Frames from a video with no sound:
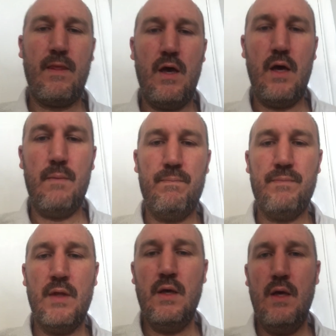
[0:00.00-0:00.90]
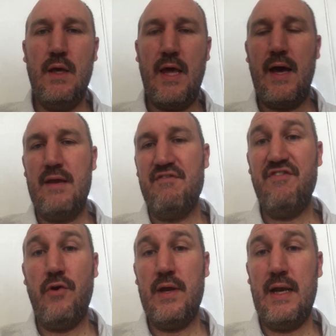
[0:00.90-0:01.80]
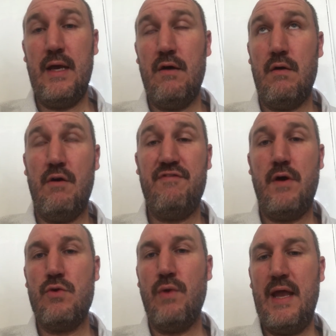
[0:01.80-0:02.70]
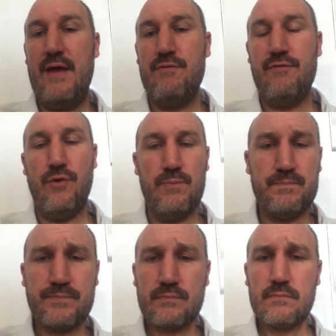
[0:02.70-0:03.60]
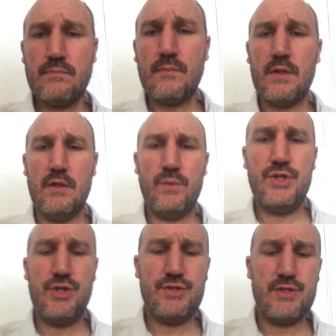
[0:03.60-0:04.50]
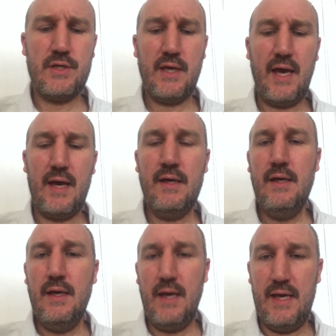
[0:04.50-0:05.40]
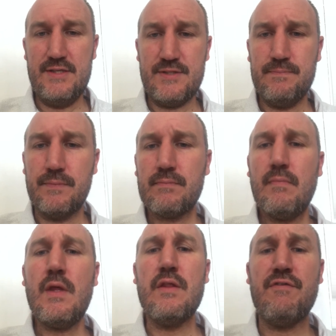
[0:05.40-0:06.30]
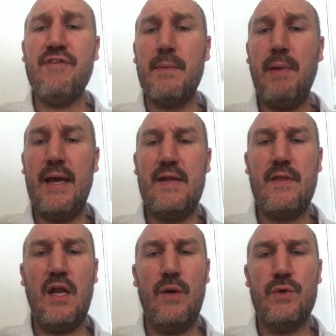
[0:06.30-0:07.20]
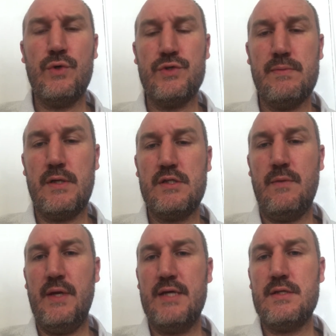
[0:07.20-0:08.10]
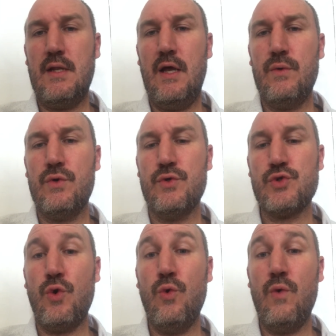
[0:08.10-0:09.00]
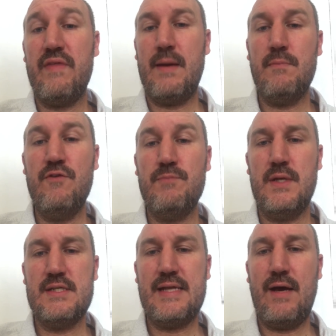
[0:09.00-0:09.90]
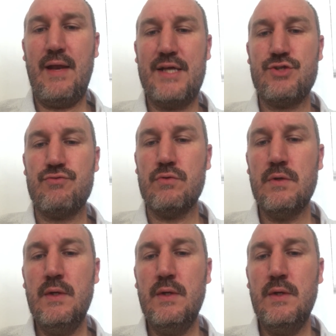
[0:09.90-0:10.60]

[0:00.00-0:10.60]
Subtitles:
And then finally, our final landform that we choose to look at is the floodplain in the lower course. So by the time we get to the lower course, all of that movement is now lateral,